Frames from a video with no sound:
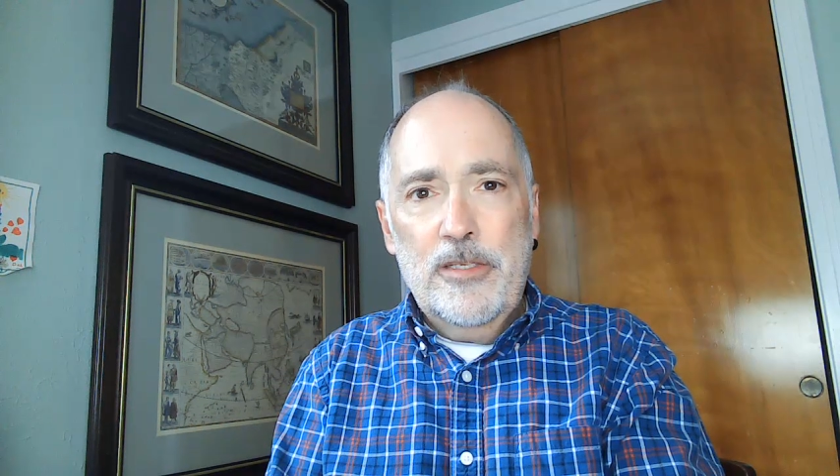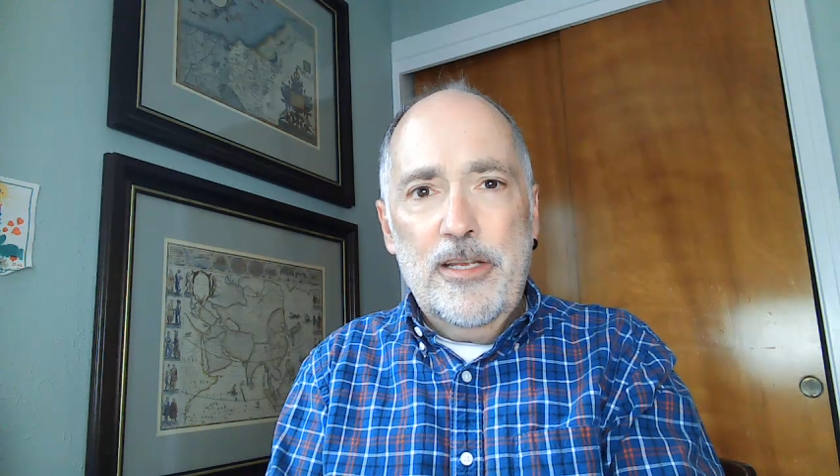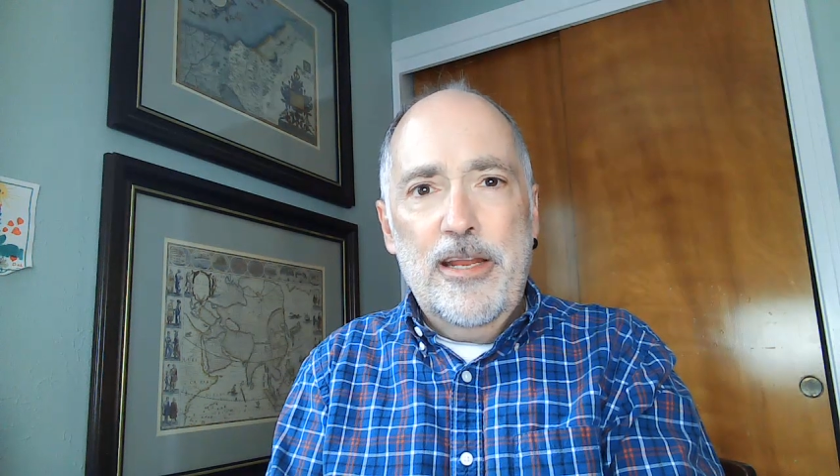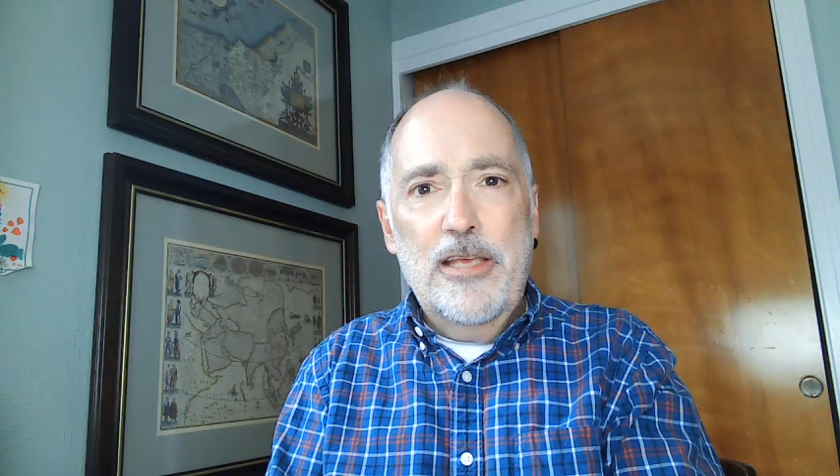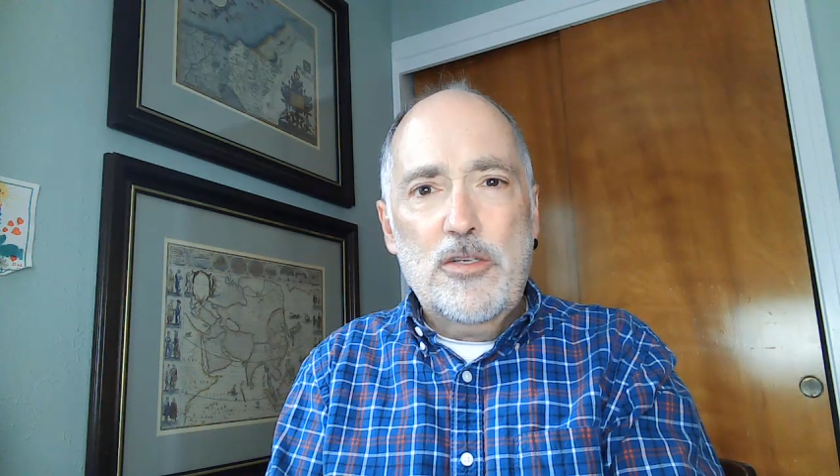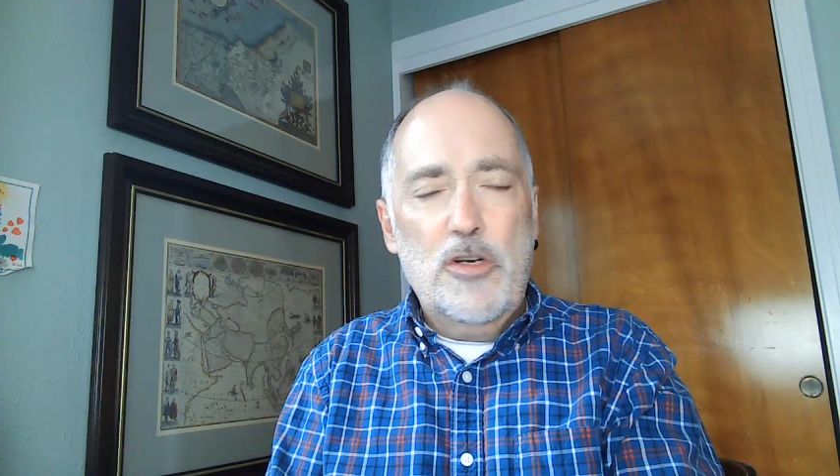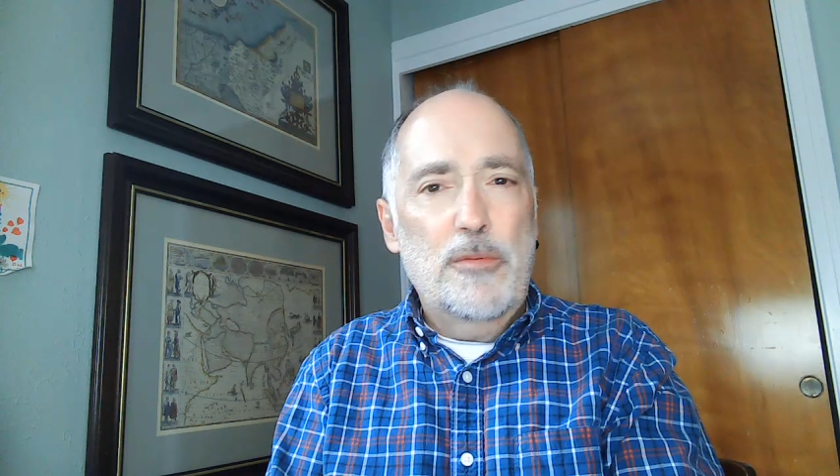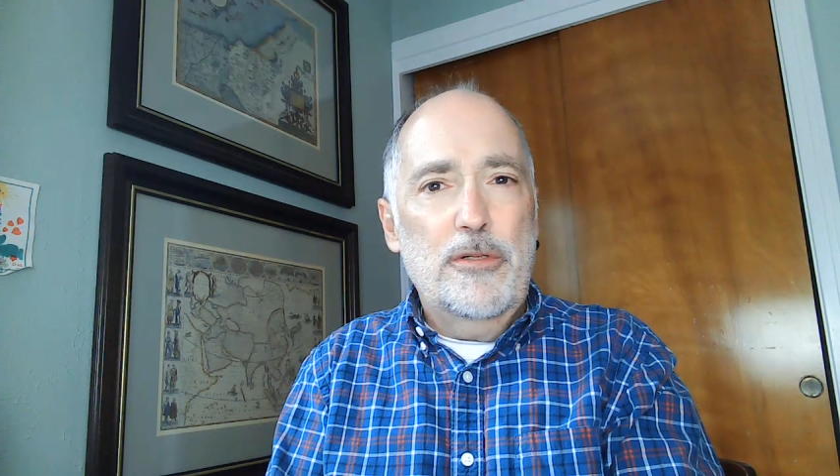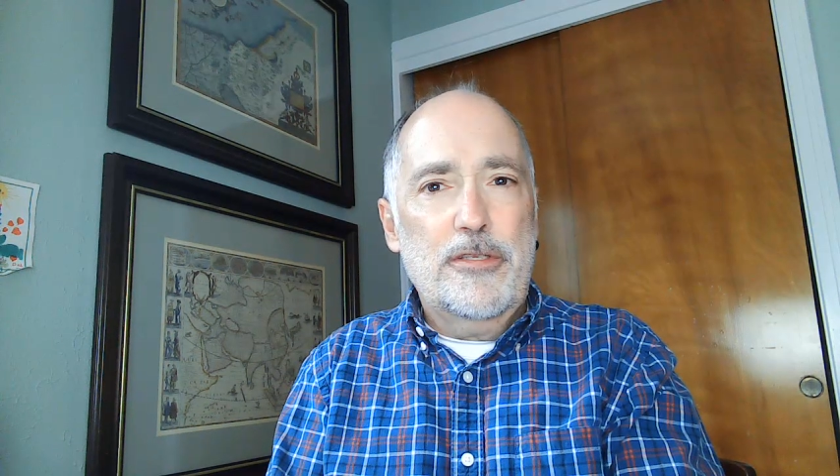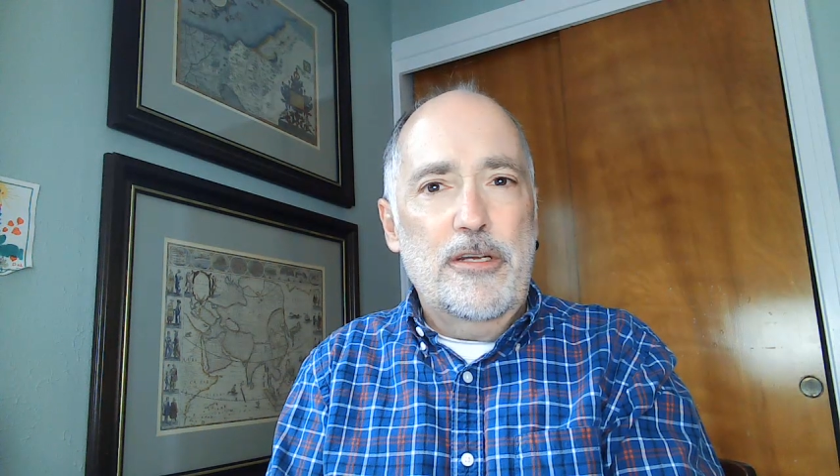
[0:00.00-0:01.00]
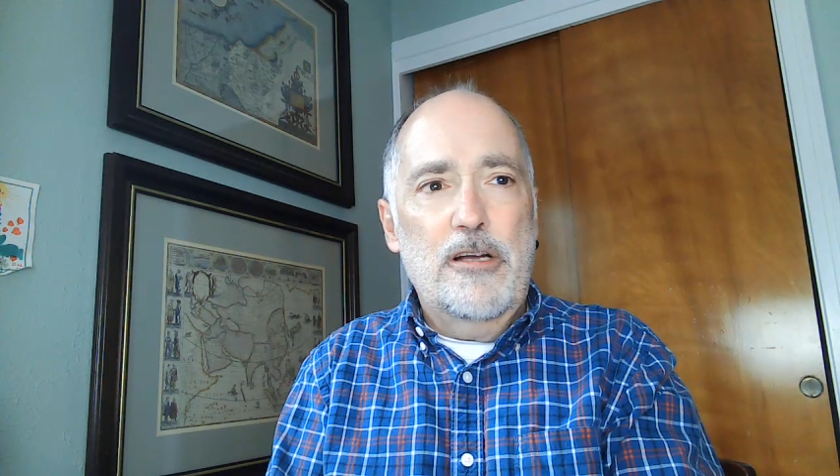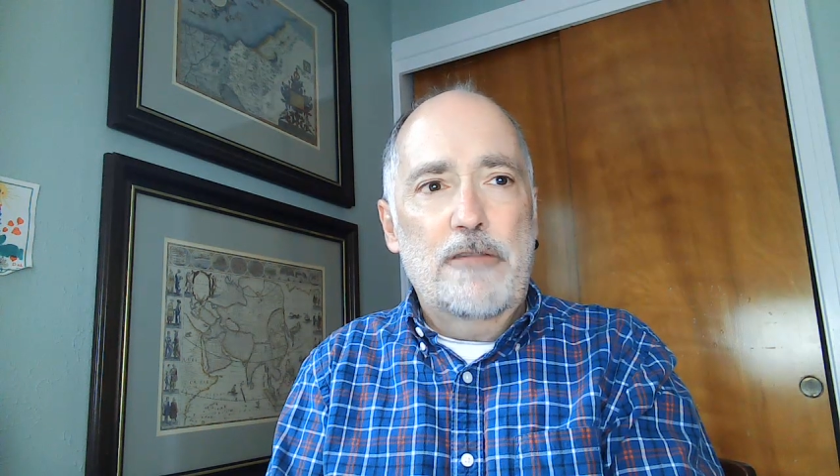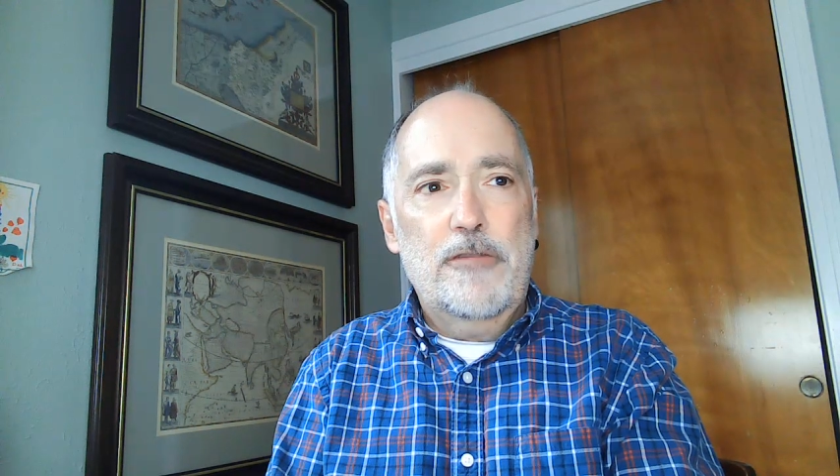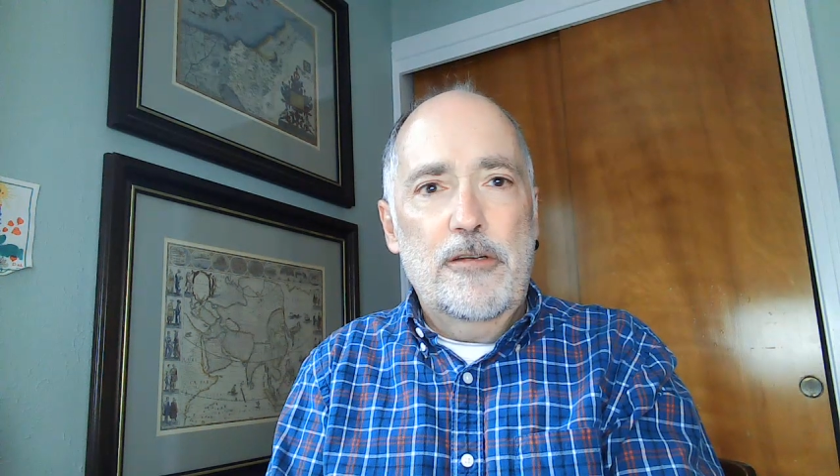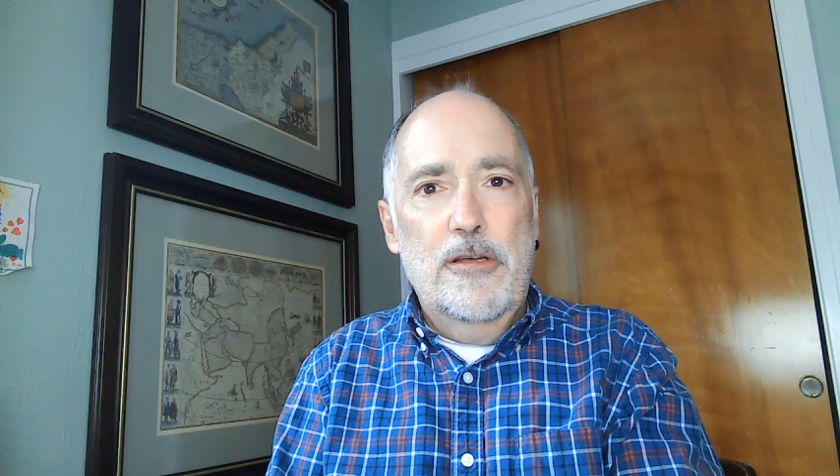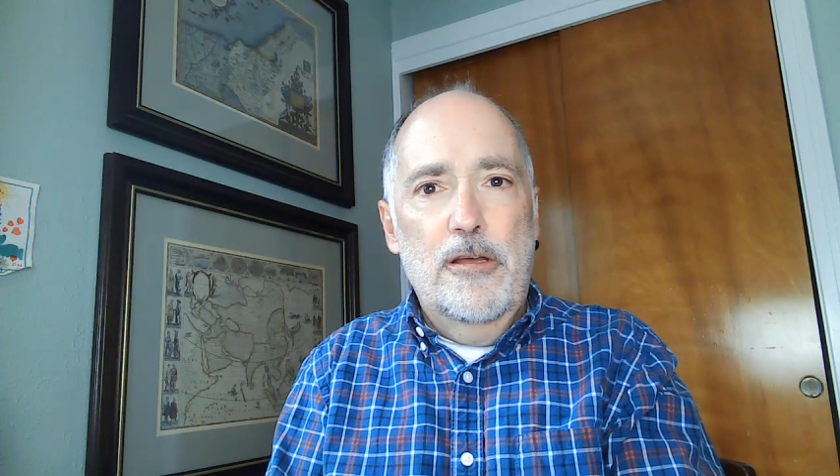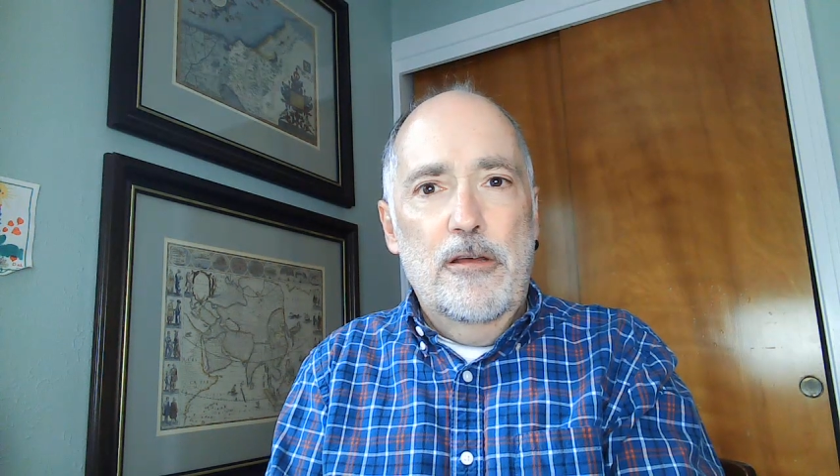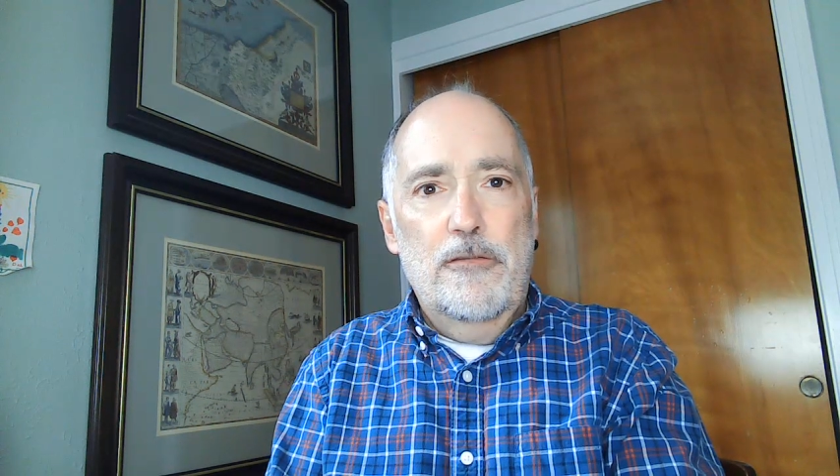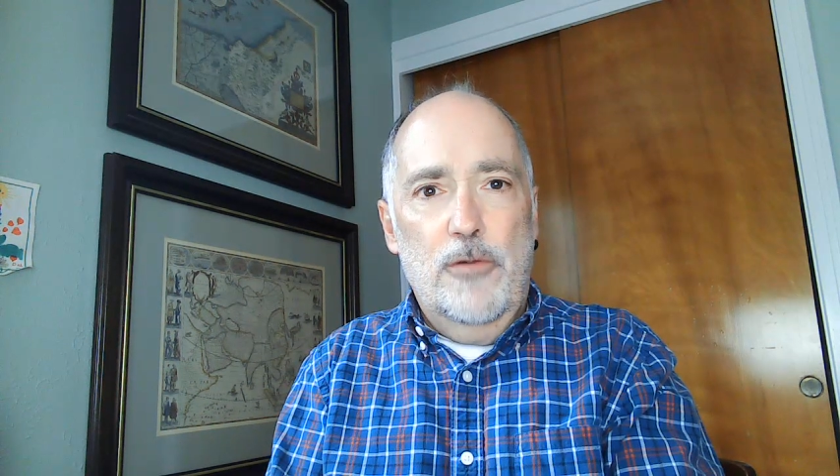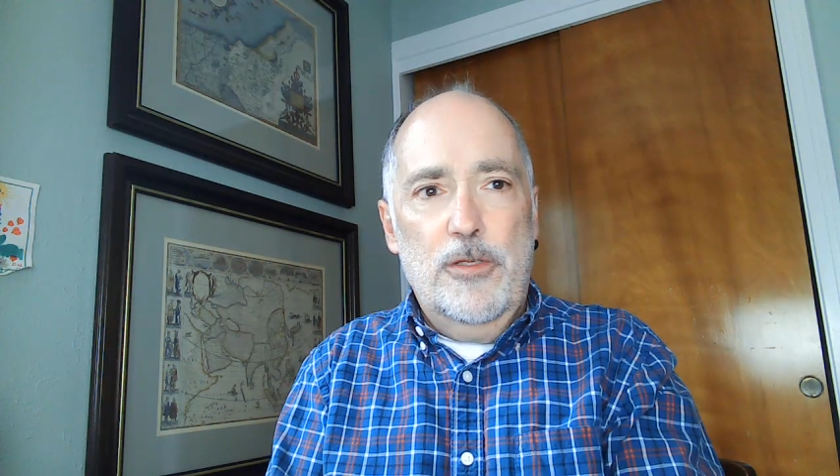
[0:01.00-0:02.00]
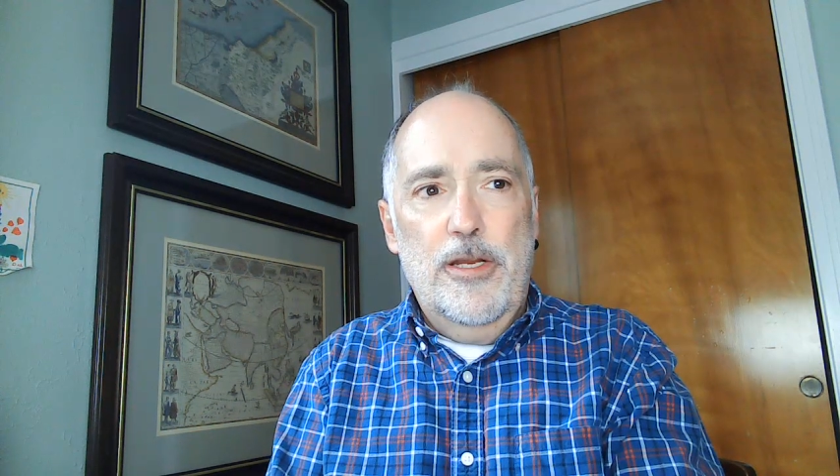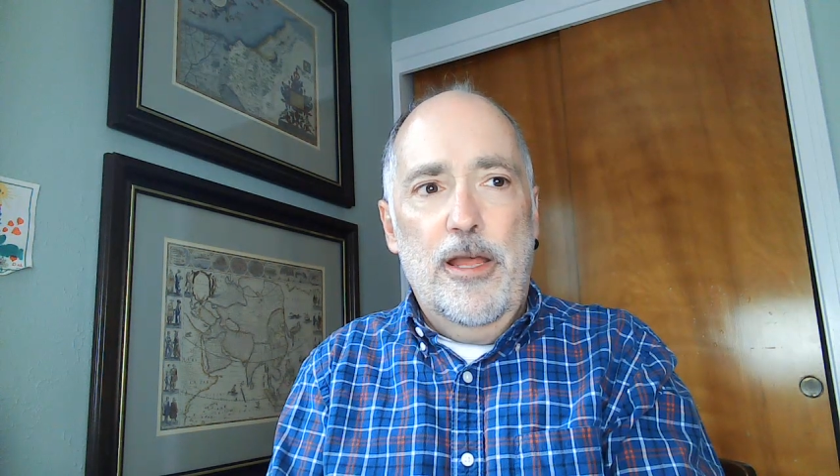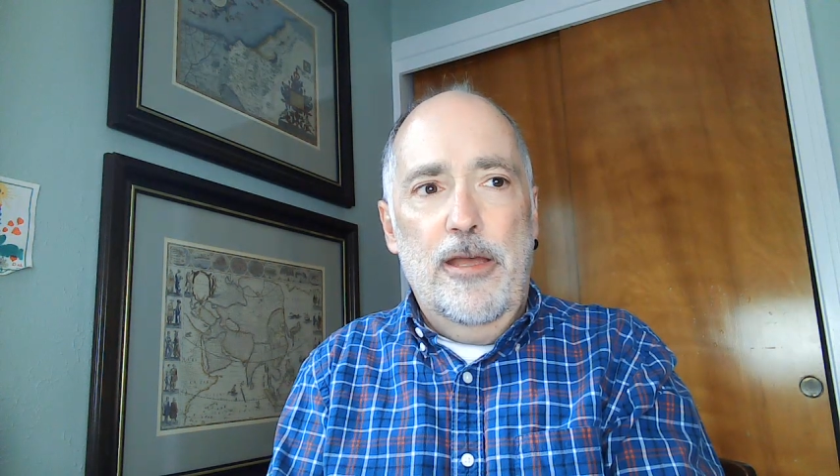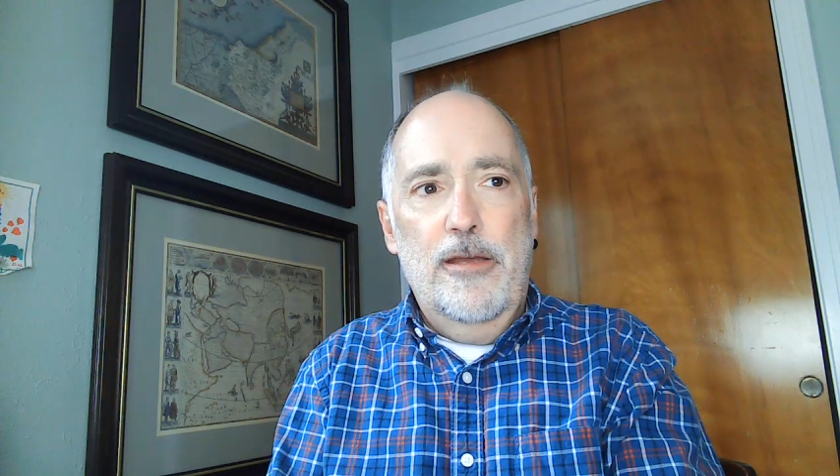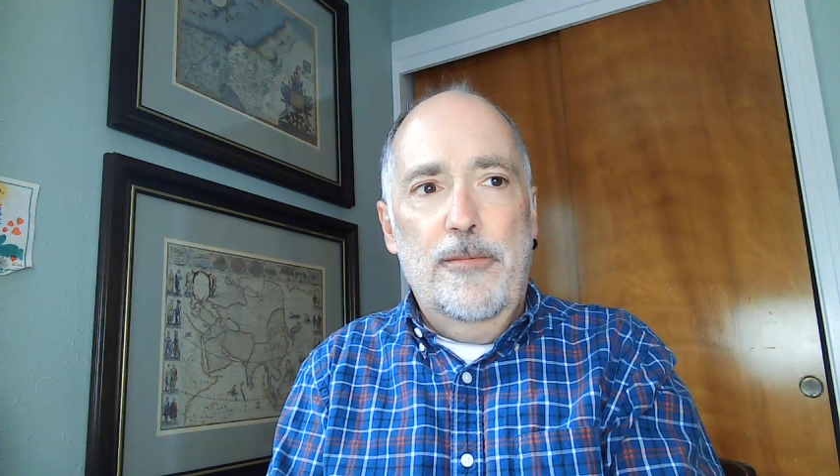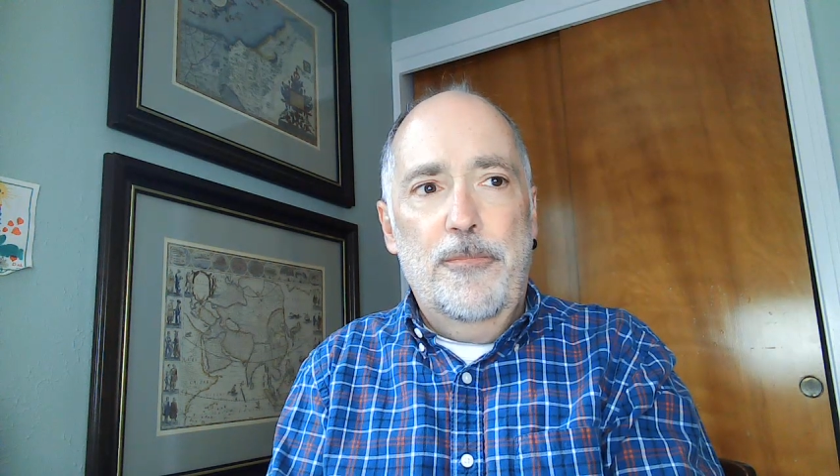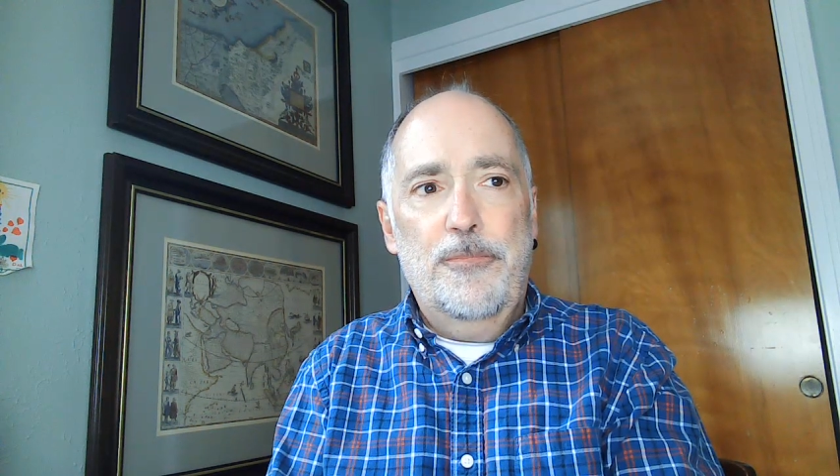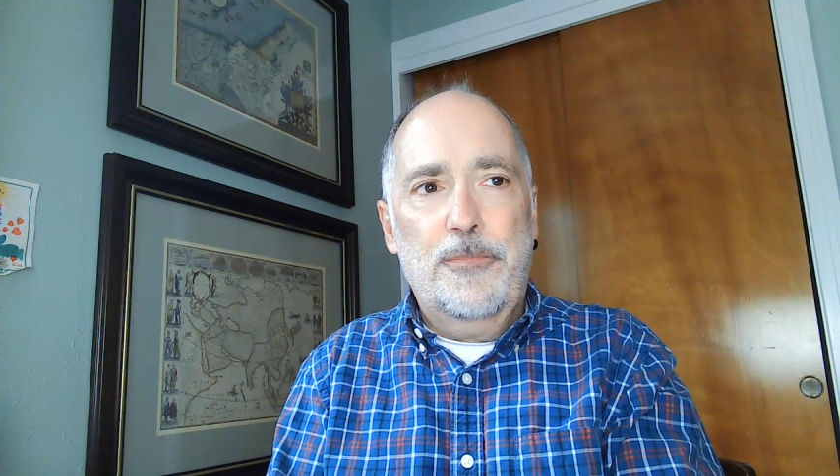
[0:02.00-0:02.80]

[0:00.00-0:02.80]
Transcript: Today's trouble is enough for today.